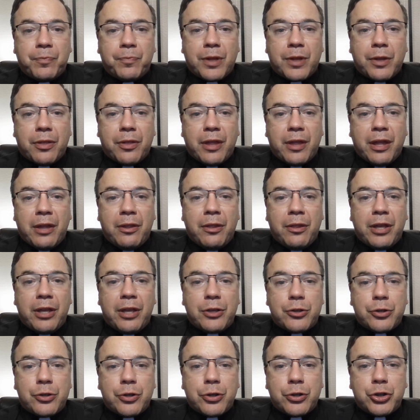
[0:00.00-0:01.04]
Then they
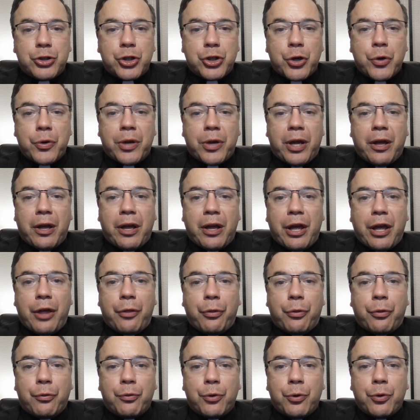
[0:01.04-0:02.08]
took Jonah and
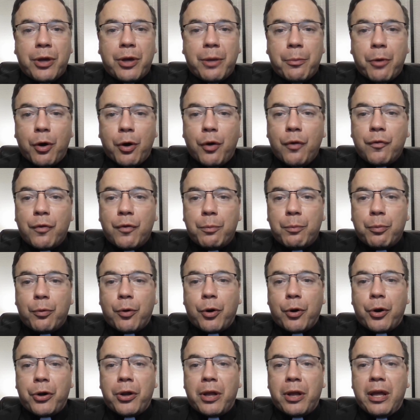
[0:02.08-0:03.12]
threw him
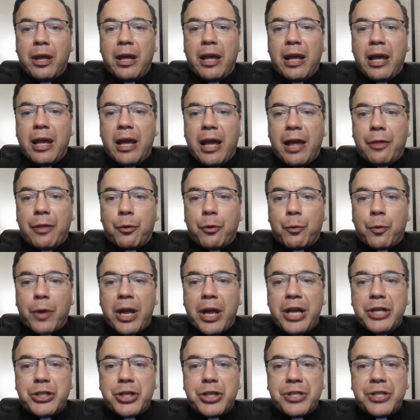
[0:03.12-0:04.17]
overboard, and the
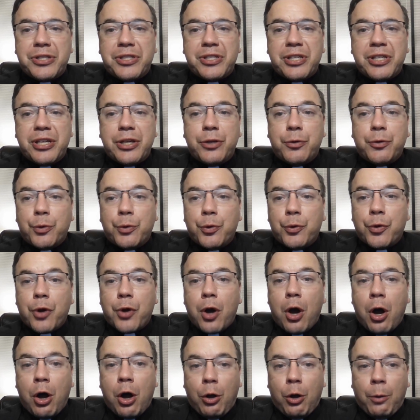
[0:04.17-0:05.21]
raging sea grew
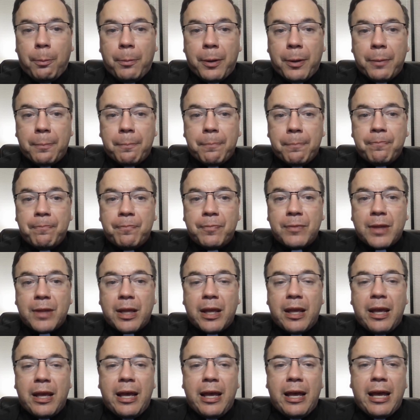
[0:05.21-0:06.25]
calm.
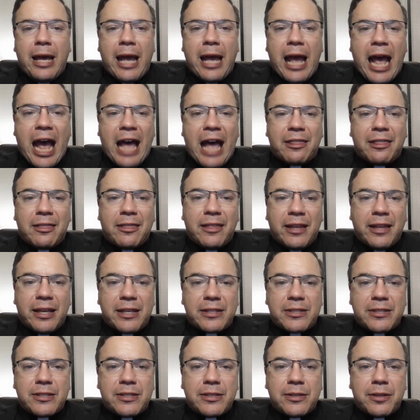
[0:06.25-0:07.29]
At
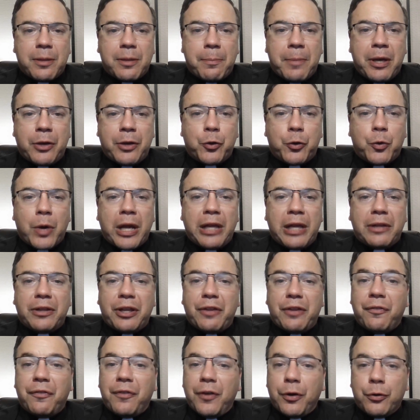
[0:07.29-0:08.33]
this, the men greatly
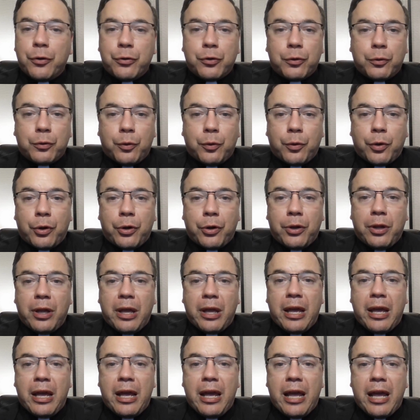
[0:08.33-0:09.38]
feared the Lord,
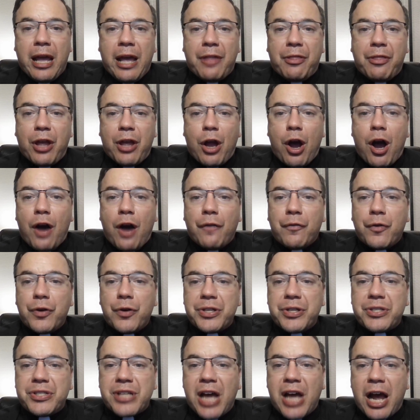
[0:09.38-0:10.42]
and they offered
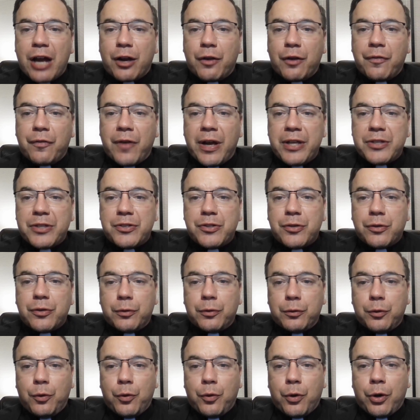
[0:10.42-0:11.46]
a sacrifice to the
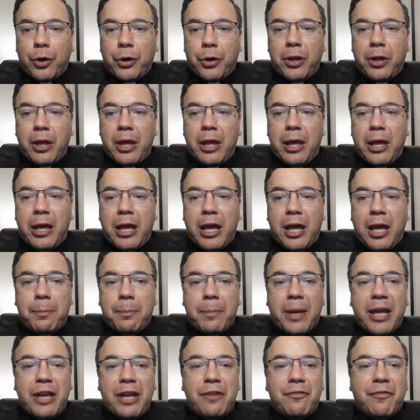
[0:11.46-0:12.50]
Lord and
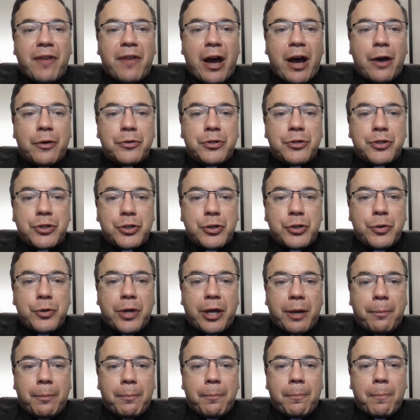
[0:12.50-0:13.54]
made vows to
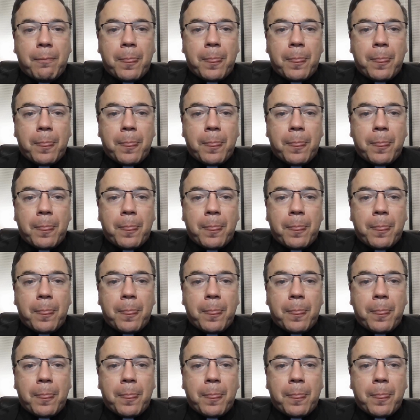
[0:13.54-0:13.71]
him.